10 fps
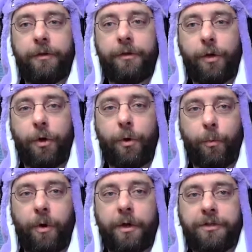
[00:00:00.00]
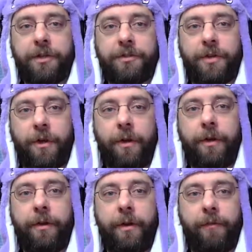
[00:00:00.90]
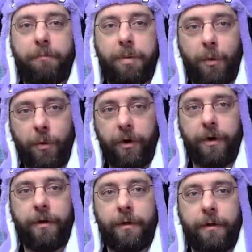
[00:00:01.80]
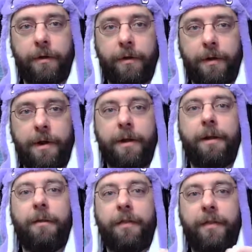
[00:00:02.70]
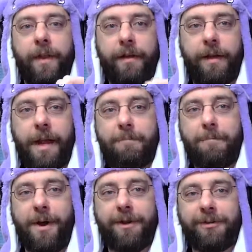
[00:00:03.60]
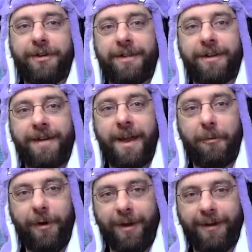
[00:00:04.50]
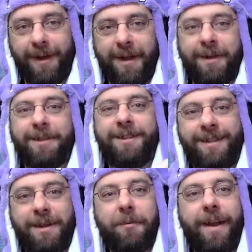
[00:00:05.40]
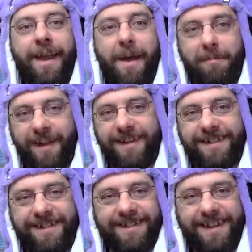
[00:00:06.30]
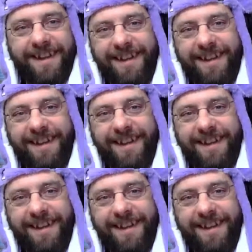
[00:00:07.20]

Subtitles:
go watch a ton of porn. Then keep monitoring your network. See what happens.